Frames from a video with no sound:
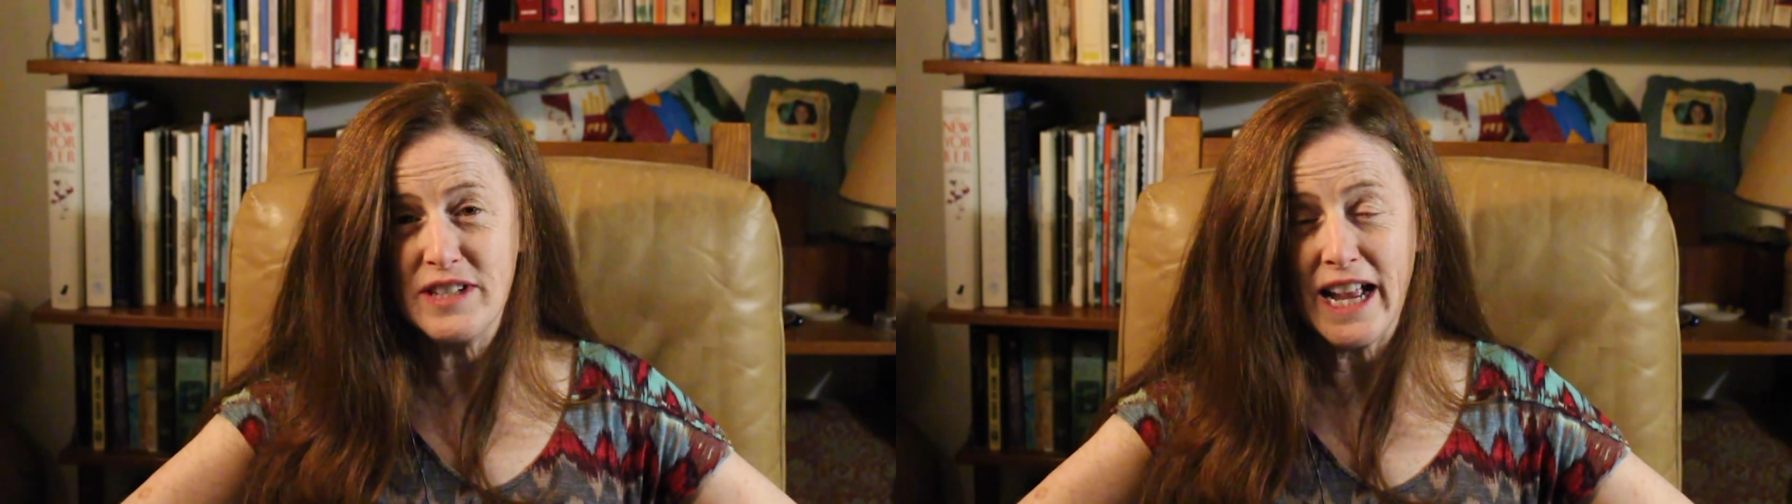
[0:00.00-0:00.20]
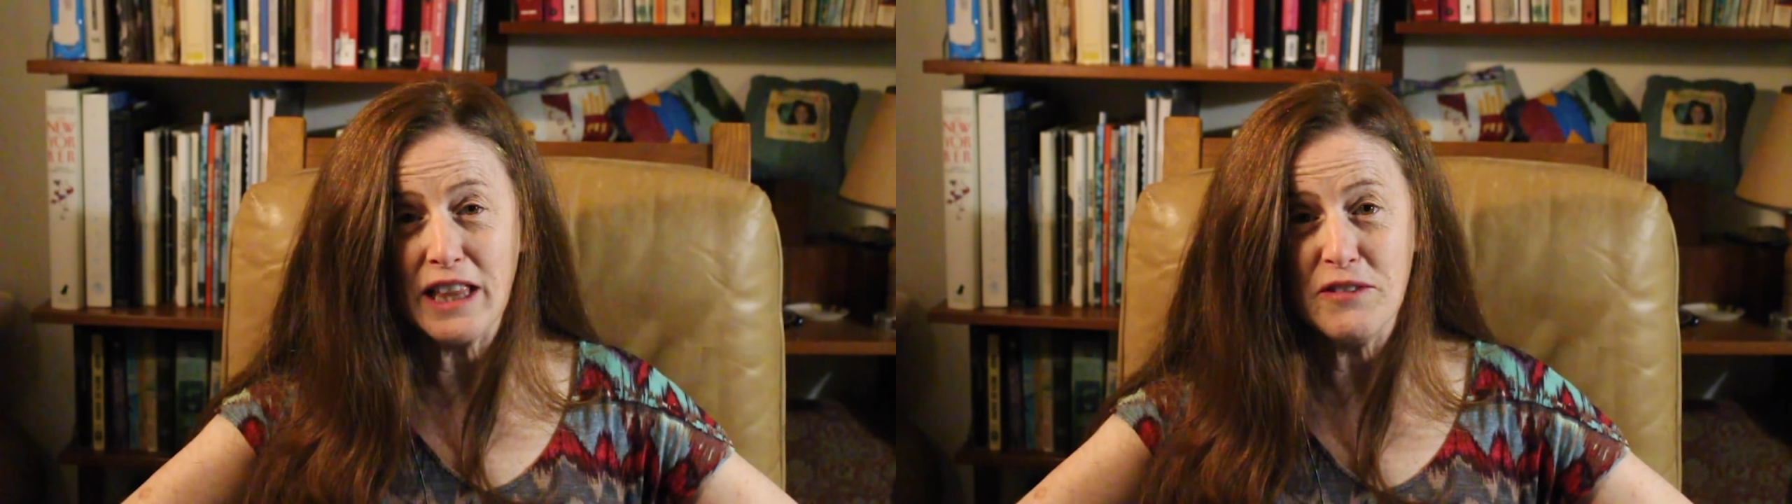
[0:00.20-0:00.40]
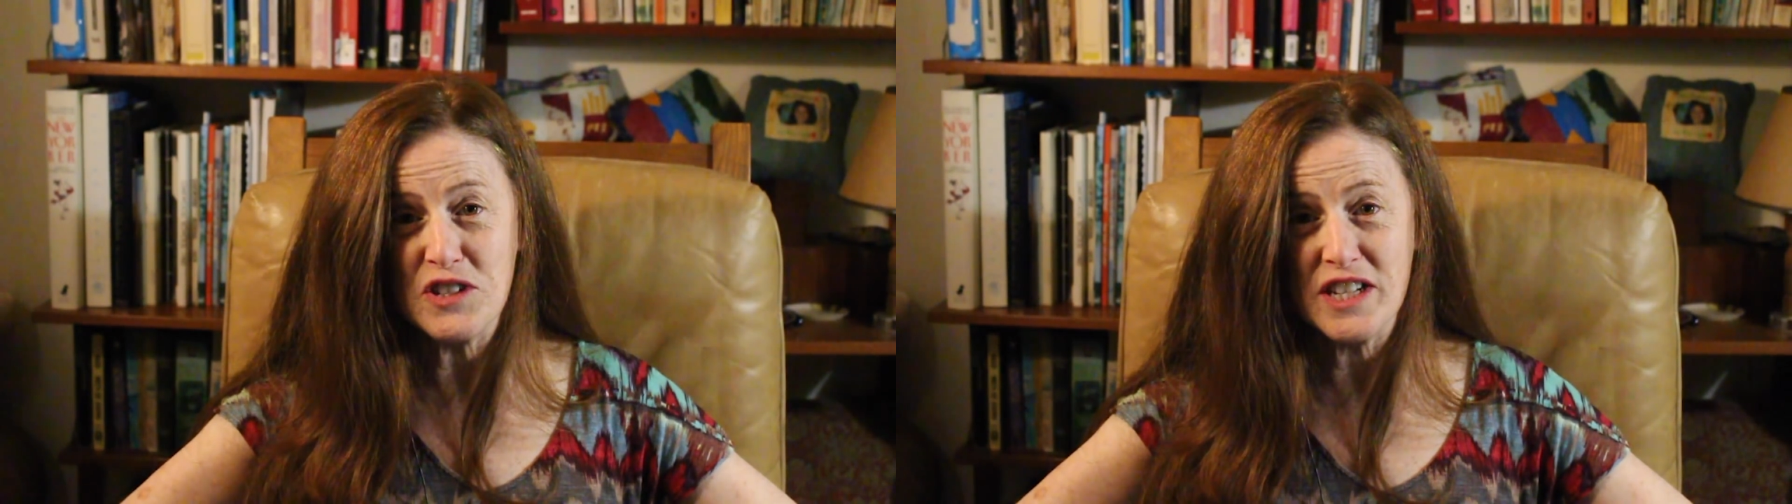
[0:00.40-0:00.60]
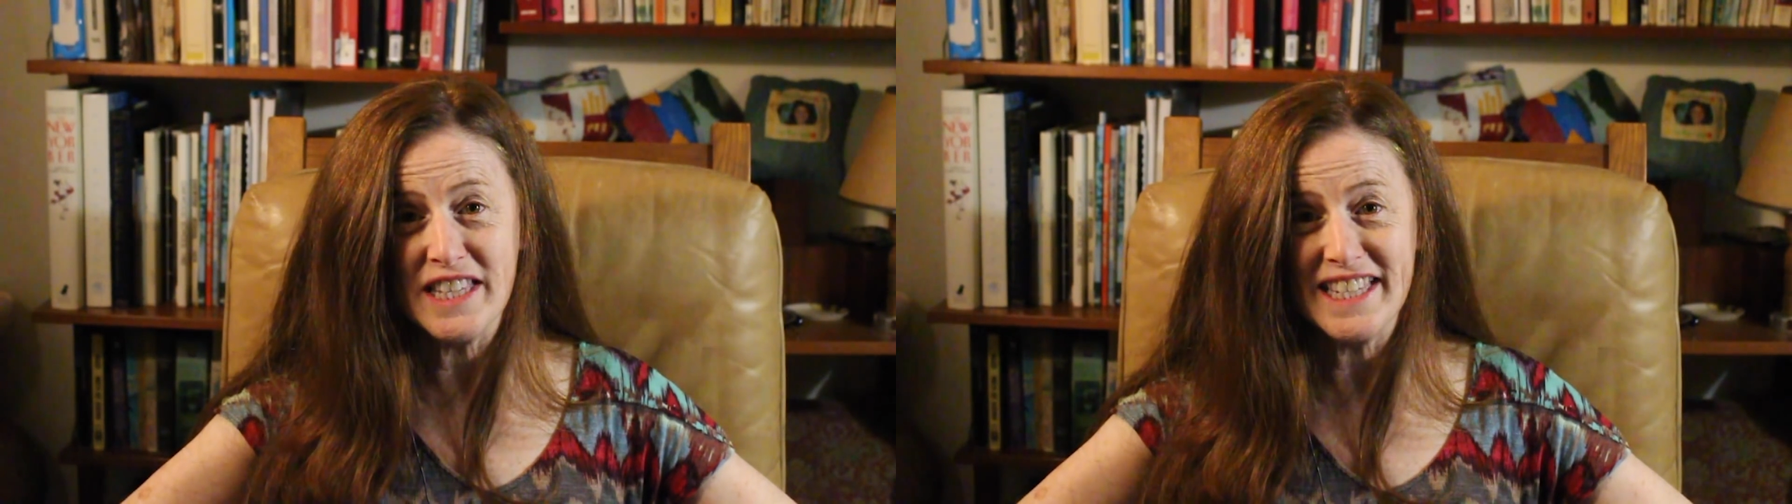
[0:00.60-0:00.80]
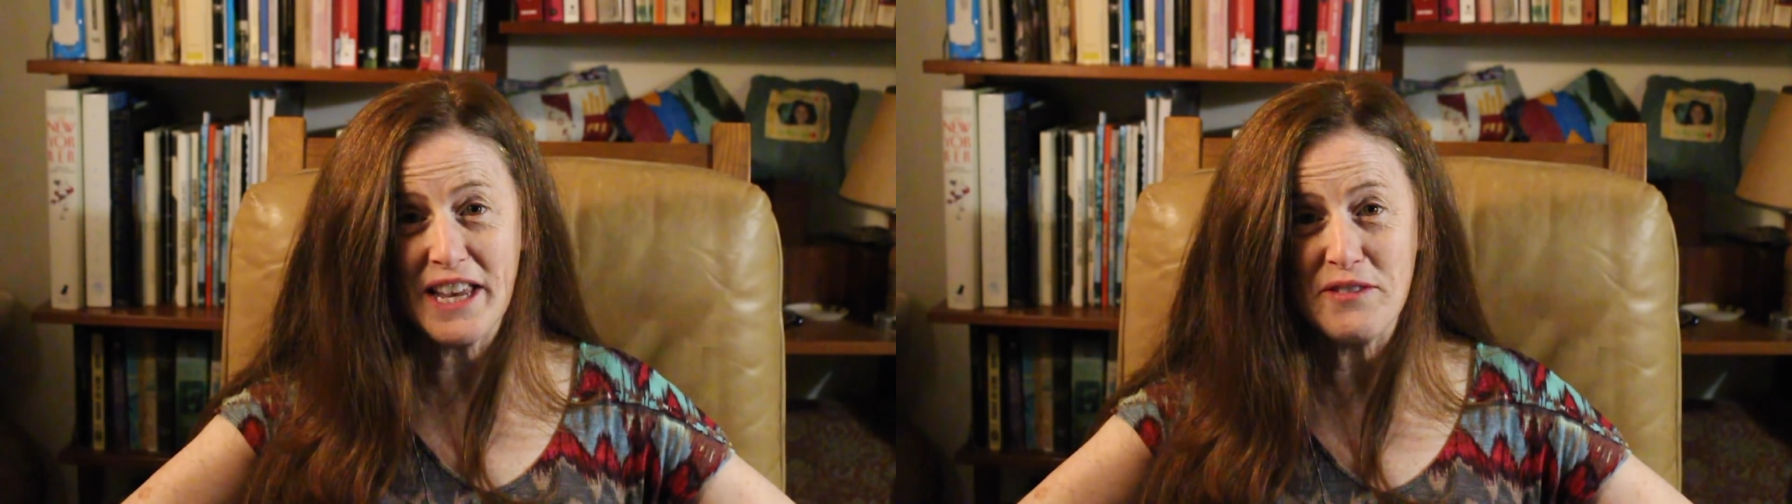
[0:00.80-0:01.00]
television
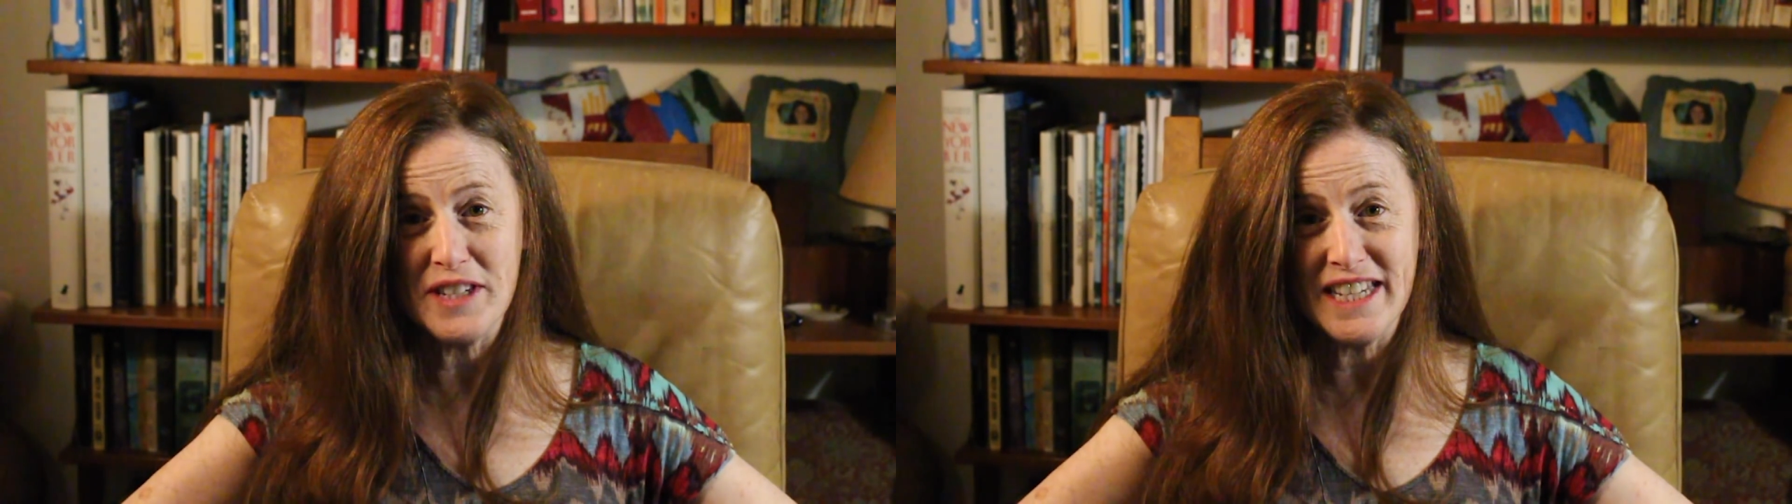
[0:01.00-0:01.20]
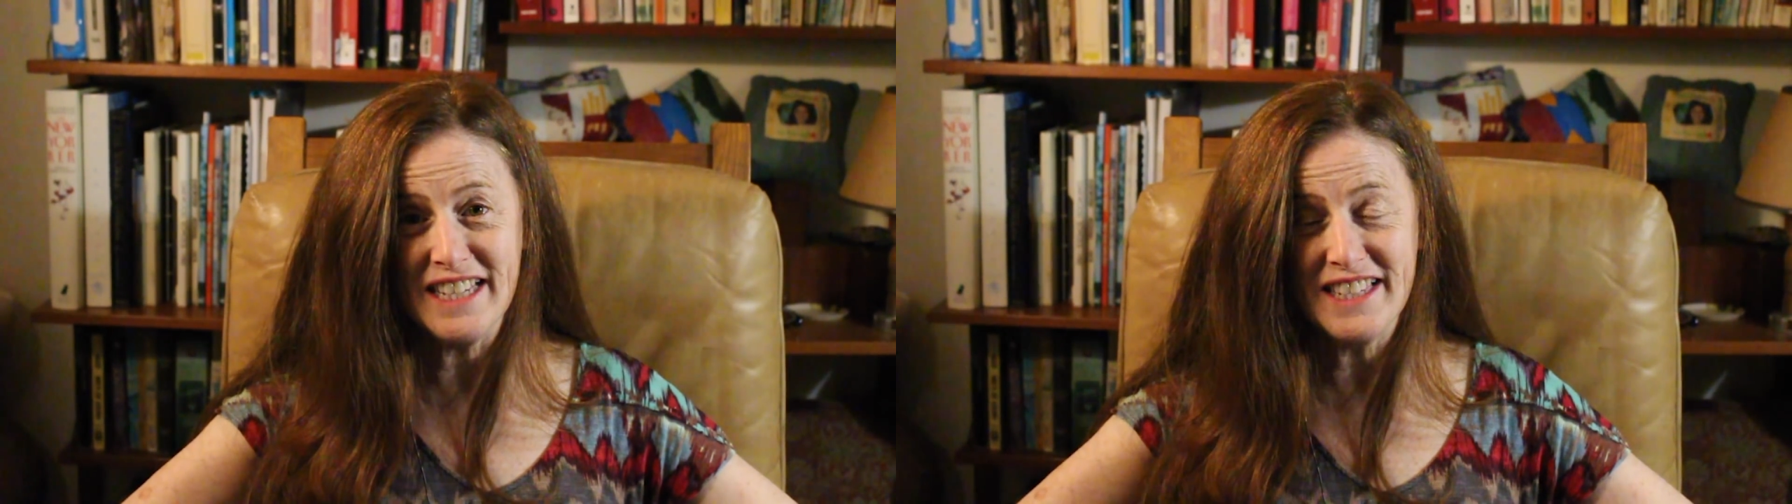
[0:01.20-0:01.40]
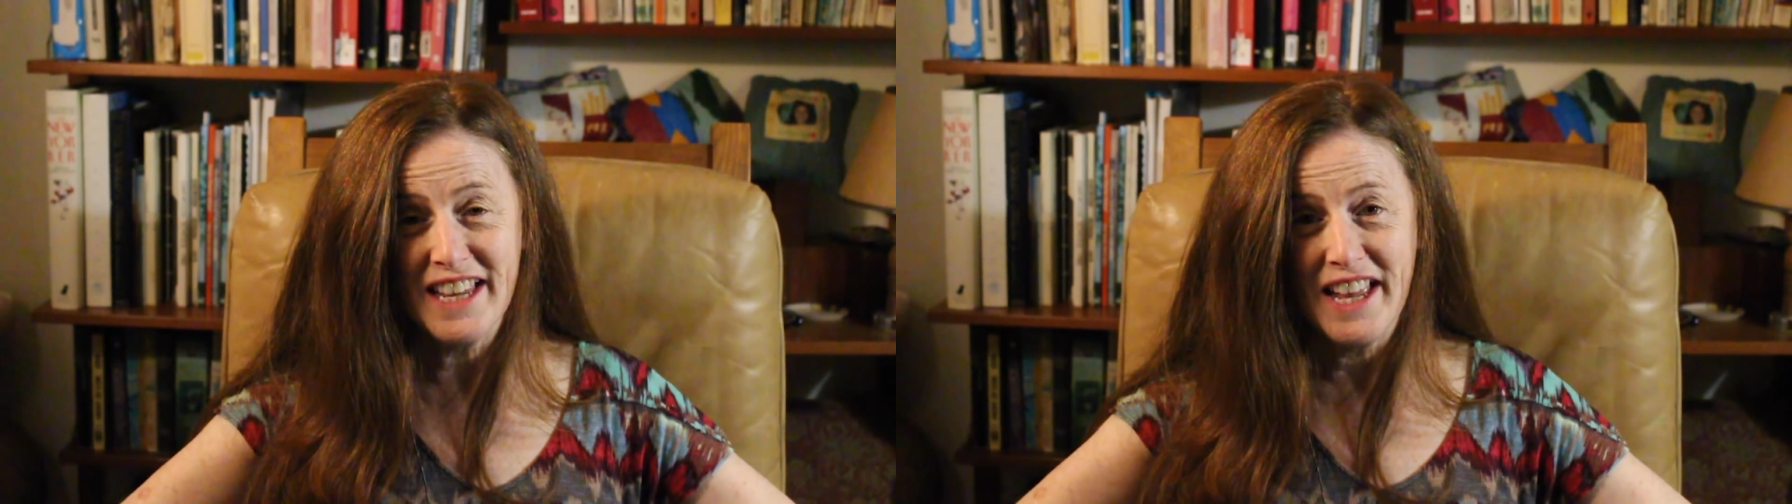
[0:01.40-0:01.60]
in the 70s,